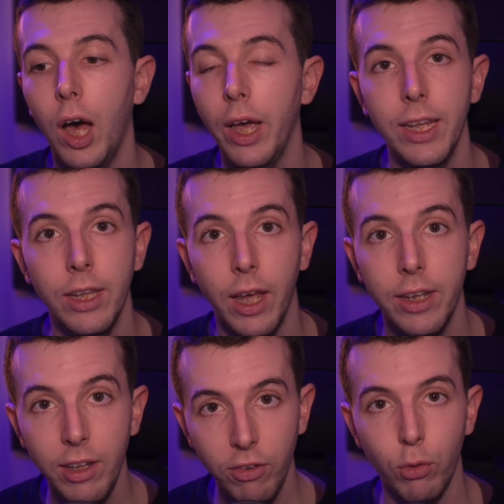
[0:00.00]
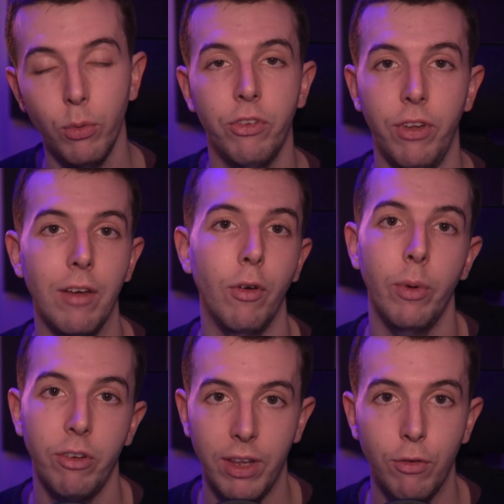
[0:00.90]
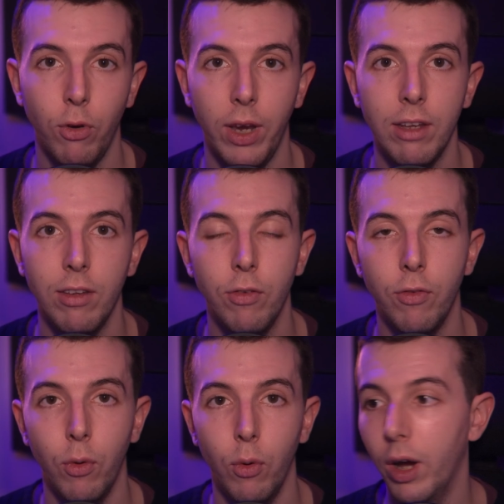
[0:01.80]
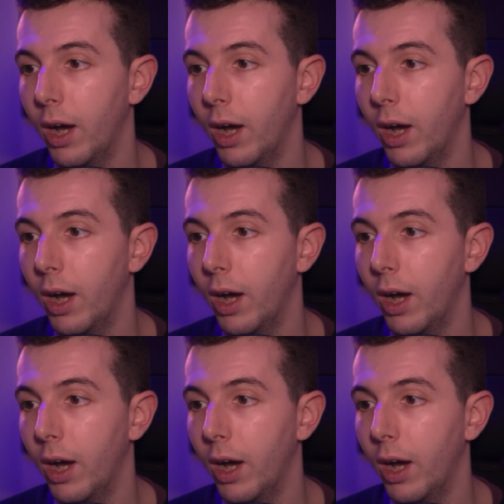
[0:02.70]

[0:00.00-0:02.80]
in a Discord server which they've created for